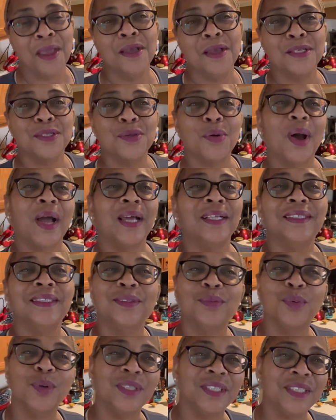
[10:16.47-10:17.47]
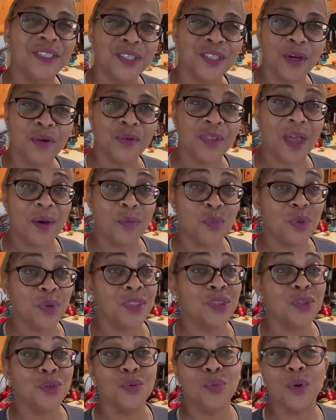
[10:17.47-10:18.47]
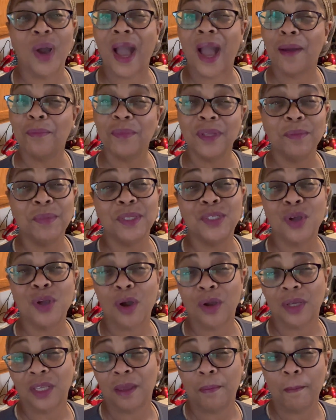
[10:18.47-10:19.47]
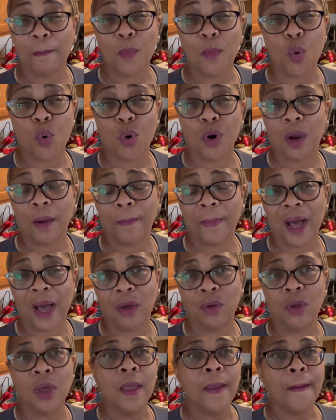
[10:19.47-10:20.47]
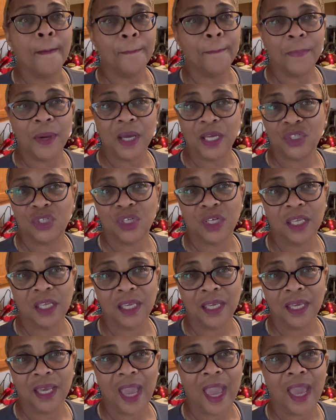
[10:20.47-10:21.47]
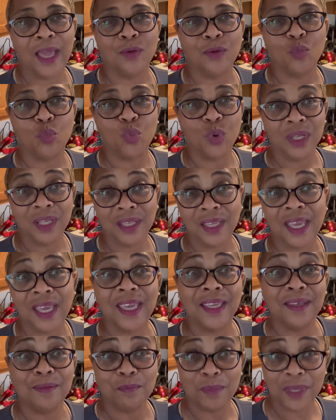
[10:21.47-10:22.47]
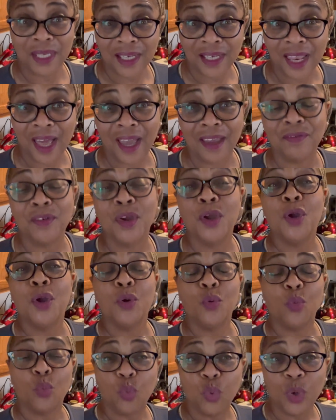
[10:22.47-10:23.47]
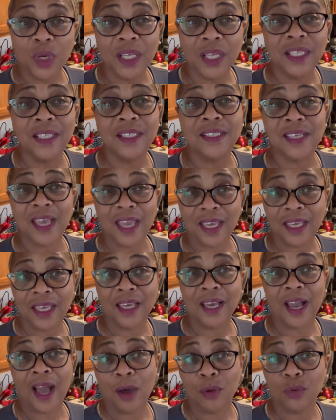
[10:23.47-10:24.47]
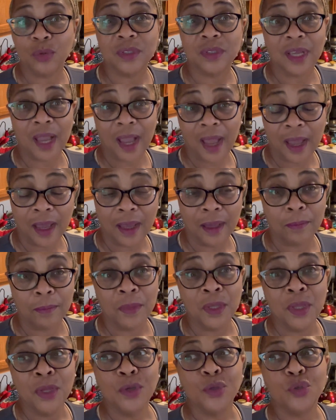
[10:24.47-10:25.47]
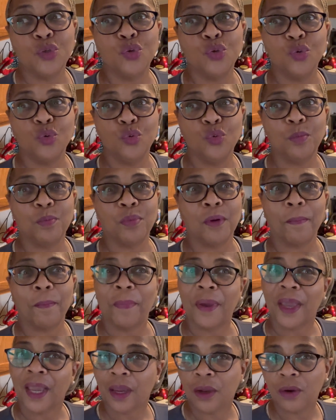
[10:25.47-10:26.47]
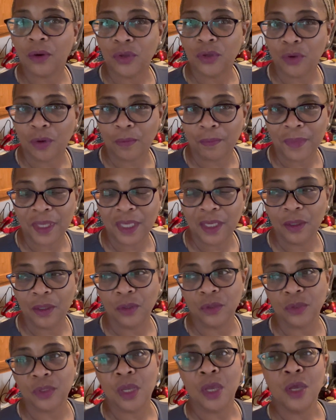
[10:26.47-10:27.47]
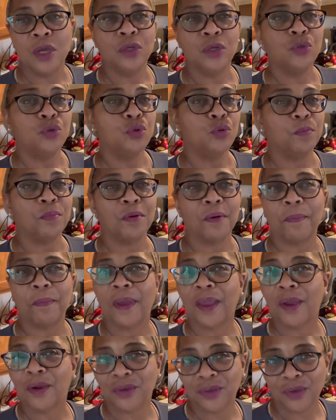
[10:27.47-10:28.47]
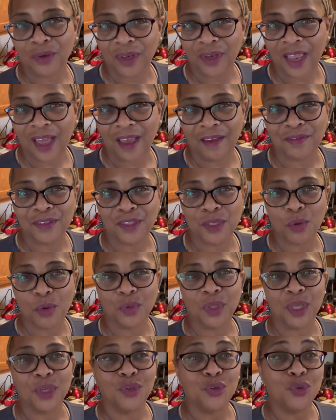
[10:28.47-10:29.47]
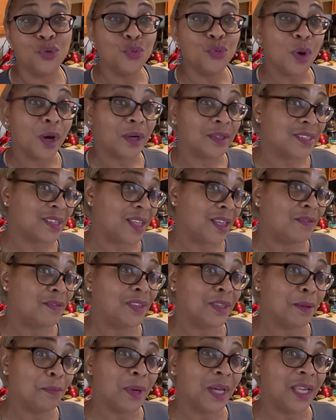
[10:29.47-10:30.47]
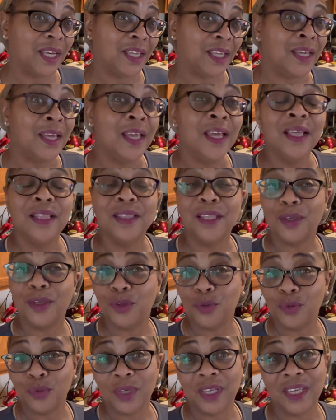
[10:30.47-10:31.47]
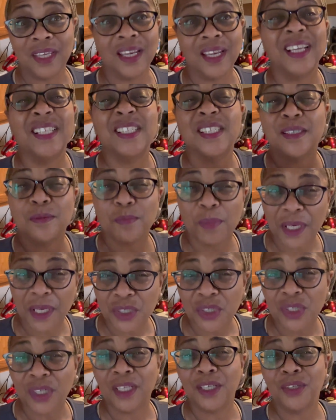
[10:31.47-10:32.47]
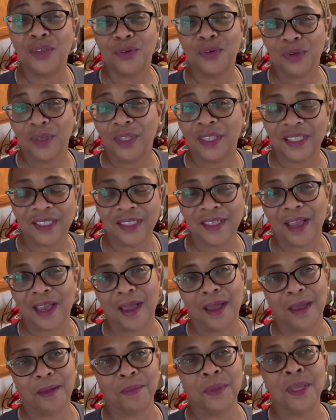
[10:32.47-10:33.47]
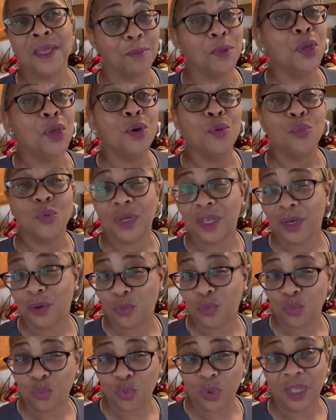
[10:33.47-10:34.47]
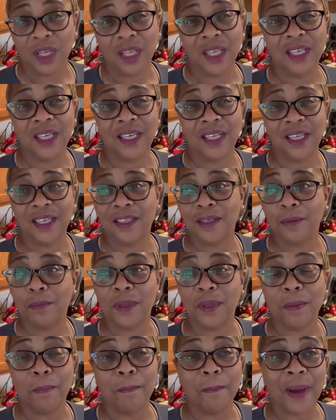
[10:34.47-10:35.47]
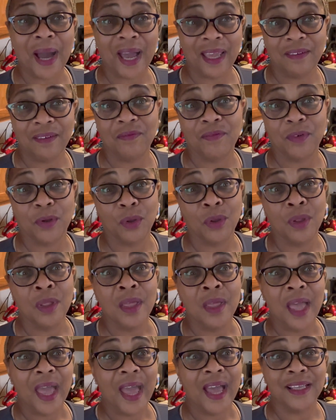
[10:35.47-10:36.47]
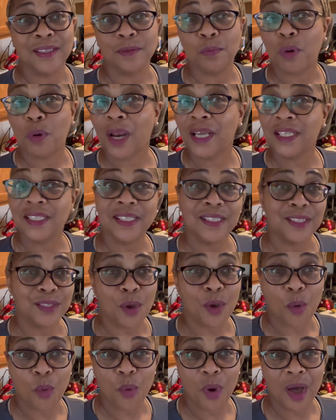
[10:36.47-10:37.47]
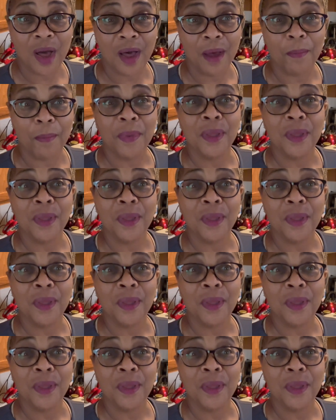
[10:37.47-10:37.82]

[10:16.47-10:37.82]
So I just wanted to share that with you. I'm going to be talking more about budgeting and really in midlife, really taking out time to prepare your meals, to prepare your life so that you are saving the money that you need, especially during this time. We're going to really need to be mindful. As prices go up,